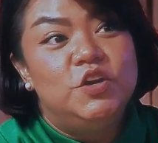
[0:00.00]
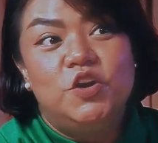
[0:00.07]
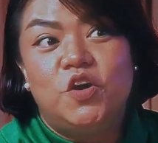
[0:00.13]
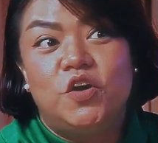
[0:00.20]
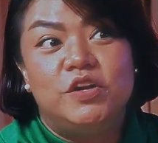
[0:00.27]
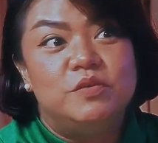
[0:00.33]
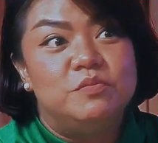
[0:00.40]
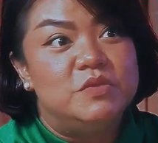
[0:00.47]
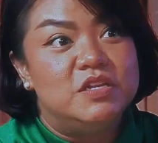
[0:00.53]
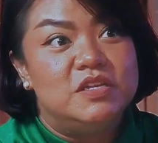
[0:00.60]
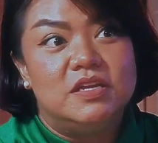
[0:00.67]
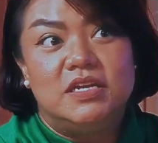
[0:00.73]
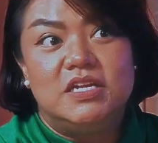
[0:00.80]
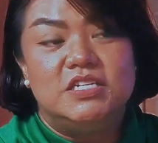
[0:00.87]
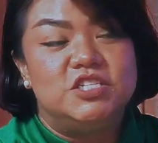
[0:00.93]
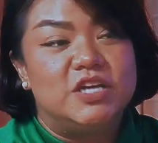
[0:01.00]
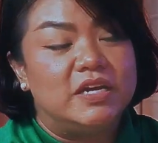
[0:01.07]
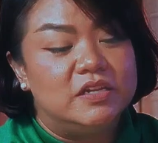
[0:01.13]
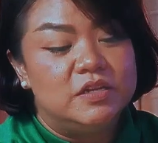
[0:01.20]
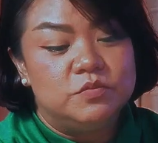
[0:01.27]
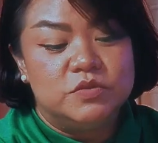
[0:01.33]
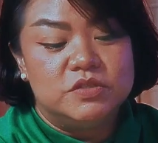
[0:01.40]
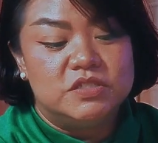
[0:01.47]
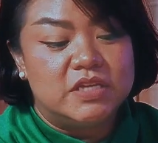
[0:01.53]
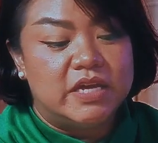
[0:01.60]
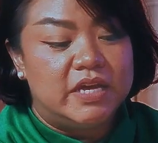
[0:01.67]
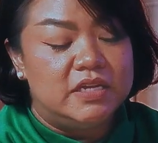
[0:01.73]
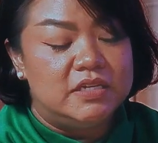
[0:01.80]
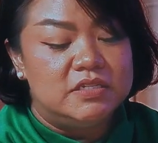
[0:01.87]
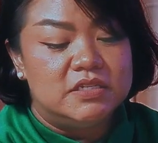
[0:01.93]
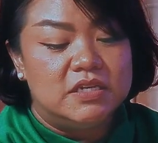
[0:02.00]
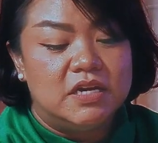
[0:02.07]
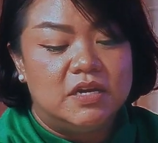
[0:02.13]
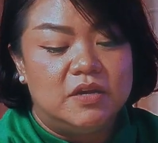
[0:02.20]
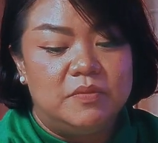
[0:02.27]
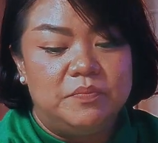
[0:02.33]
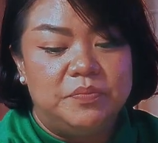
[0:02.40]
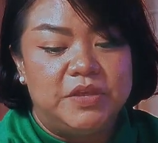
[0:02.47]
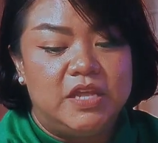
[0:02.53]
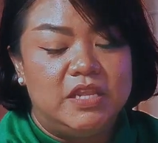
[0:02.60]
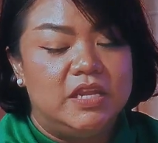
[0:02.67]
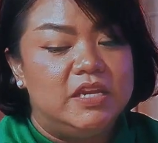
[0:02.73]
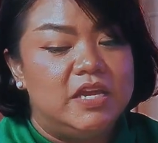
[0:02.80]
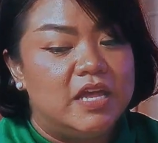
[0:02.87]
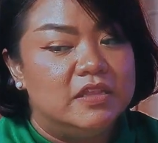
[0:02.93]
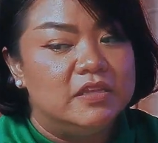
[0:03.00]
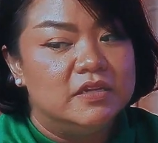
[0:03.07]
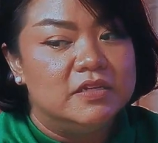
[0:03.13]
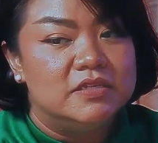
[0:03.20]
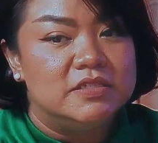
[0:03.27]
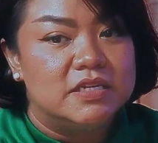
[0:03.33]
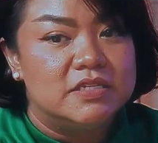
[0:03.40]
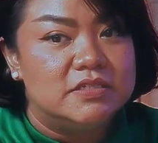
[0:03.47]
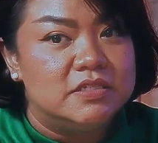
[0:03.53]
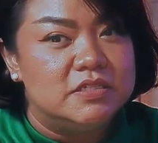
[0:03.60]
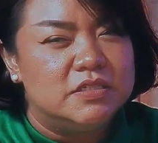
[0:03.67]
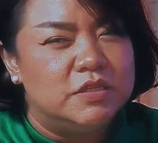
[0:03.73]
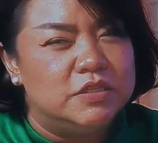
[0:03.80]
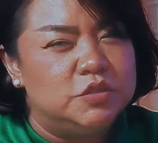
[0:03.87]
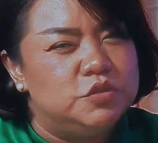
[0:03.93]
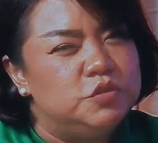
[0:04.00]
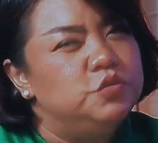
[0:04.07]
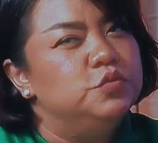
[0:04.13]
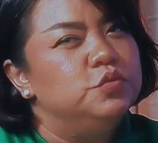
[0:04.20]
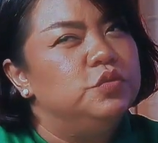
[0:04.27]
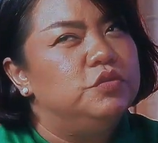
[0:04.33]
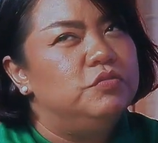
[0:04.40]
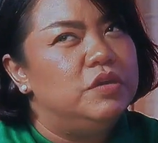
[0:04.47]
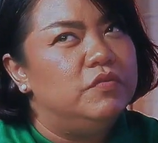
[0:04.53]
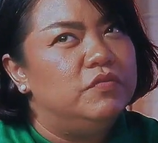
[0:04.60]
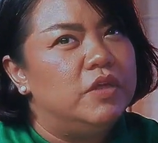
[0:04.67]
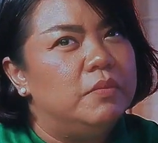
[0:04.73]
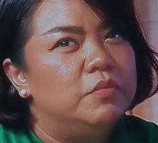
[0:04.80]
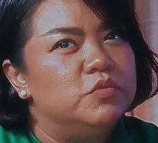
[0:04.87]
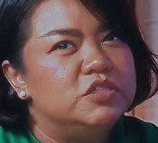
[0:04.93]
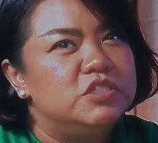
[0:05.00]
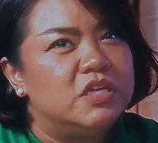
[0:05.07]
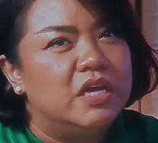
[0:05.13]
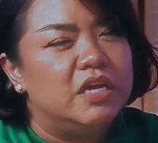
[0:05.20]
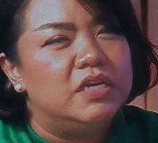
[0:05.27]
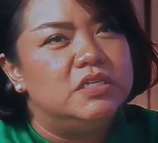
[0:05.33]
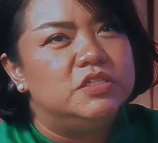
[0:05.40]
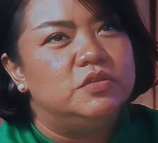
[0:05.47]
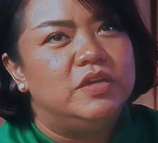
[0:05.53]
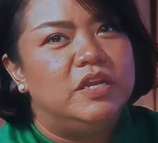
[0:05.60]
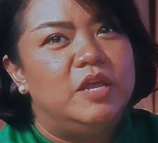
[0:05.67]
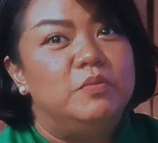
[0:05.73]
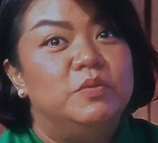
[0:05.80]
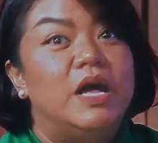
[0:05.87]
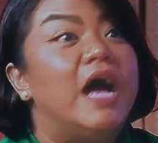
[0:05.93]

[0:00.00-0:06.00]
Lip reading: Not immediately. Jacqueline was signed, and then the other contestants, the 2 or 3 of them were signed to a